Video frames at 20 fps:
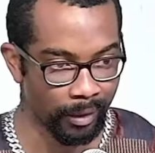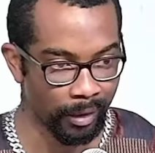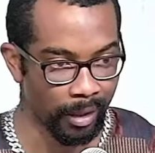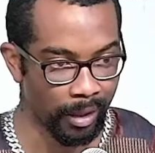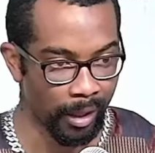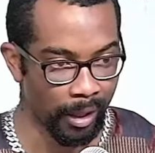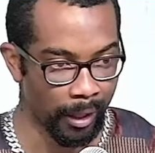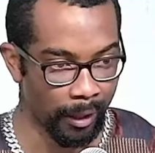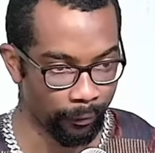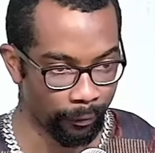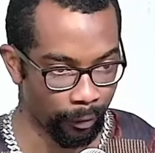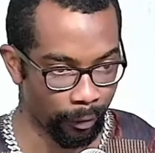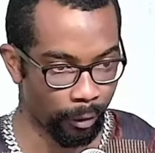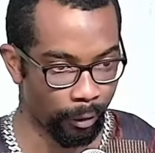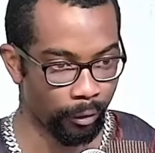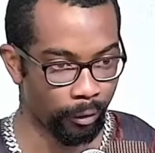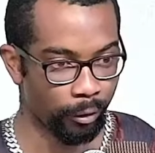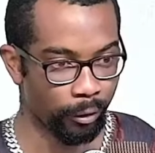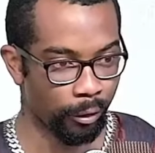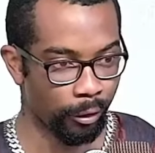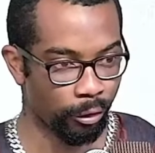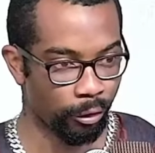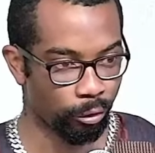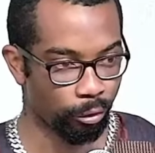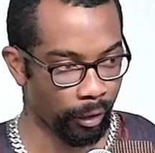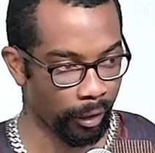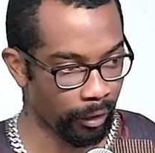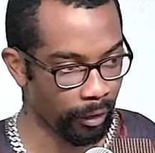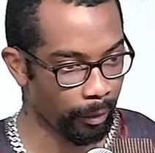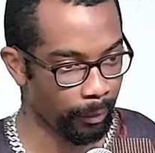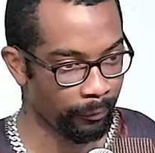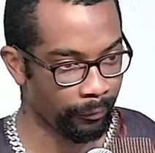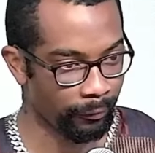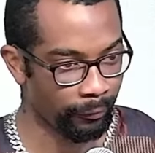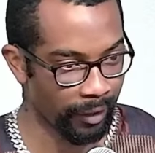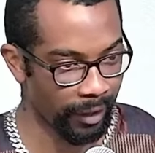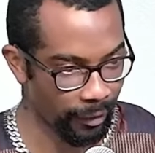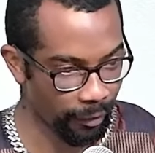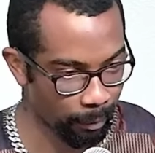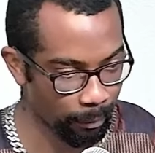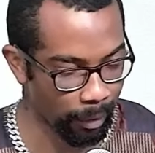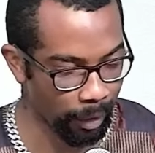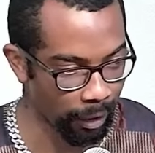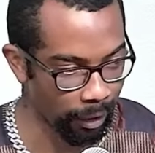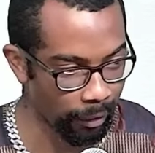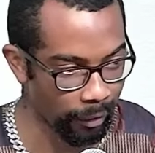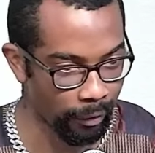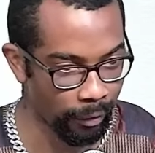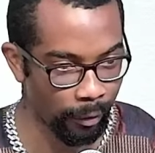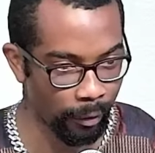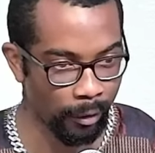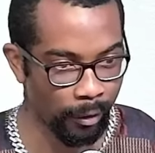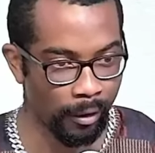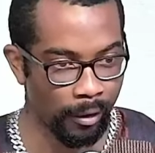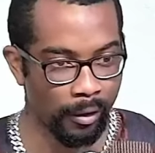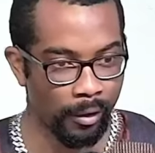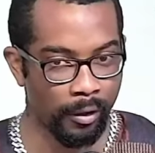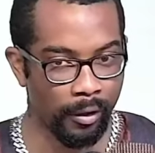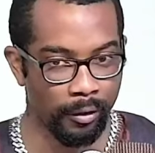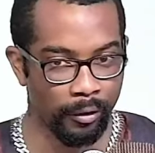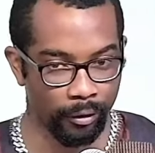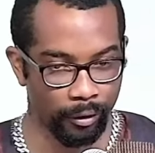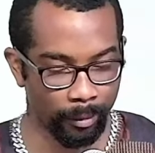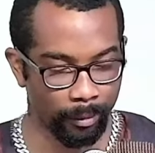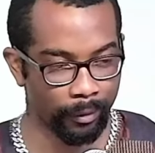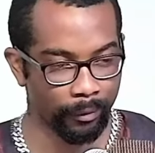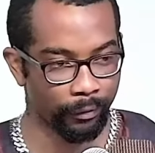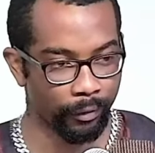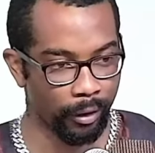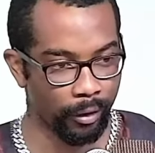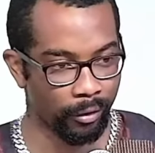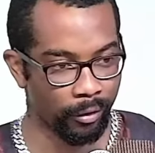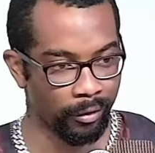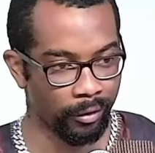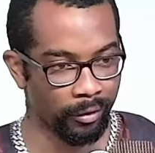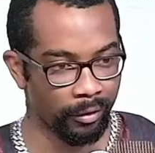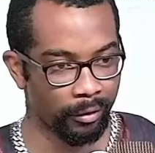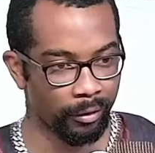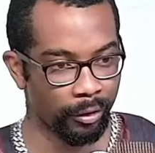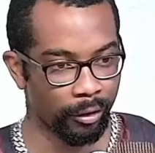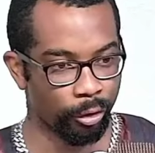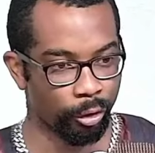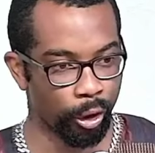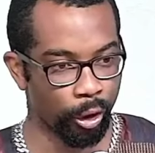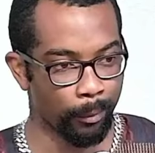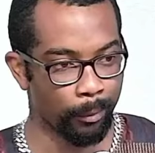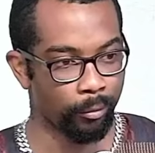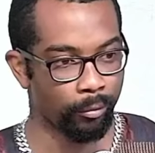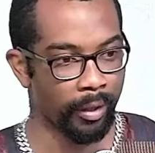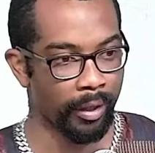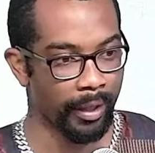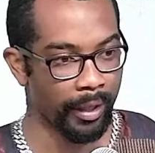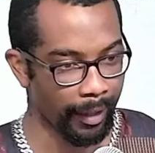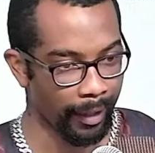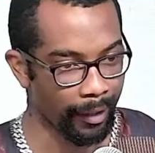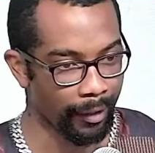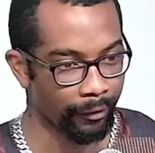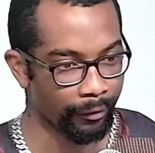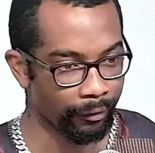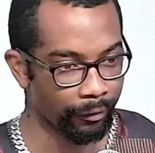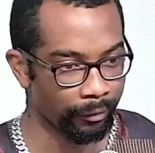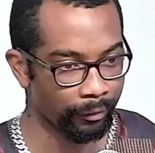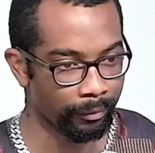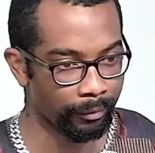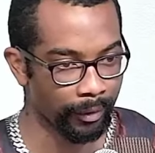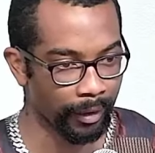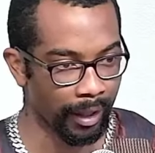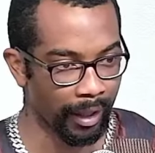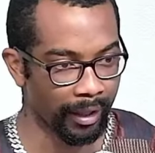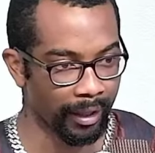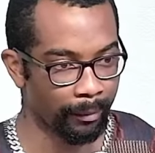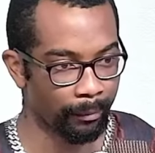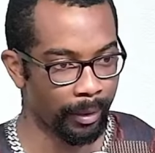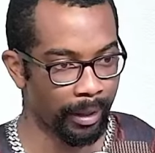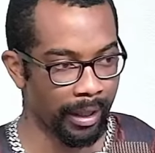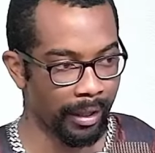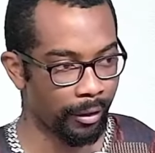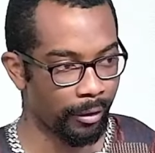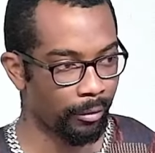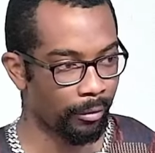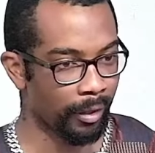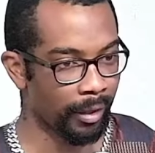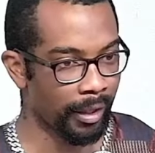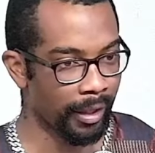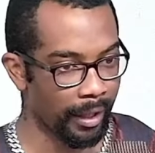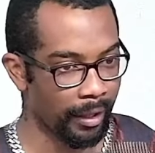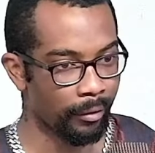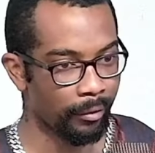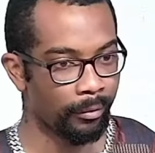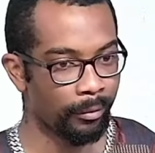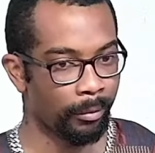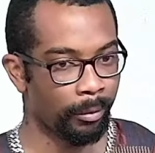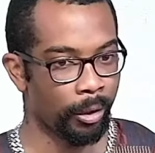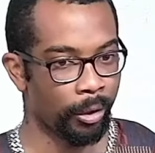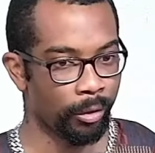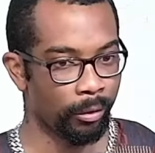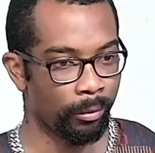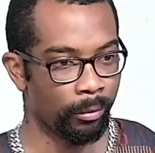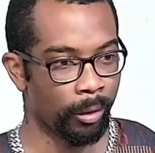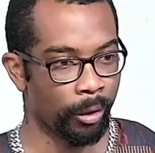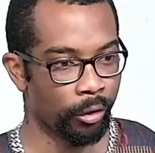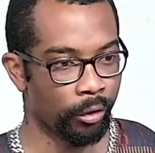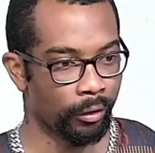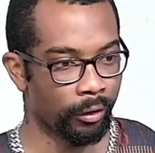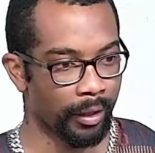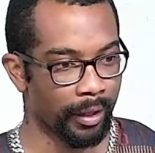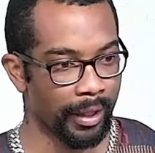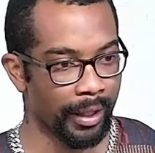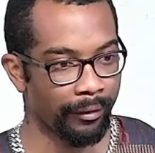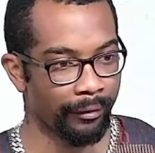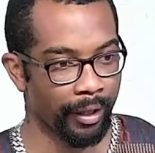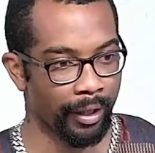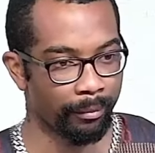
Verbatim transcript: If we're going to go strictly on resume, some of us, the jobs we have and the blessings we get, we, sh we should not have them.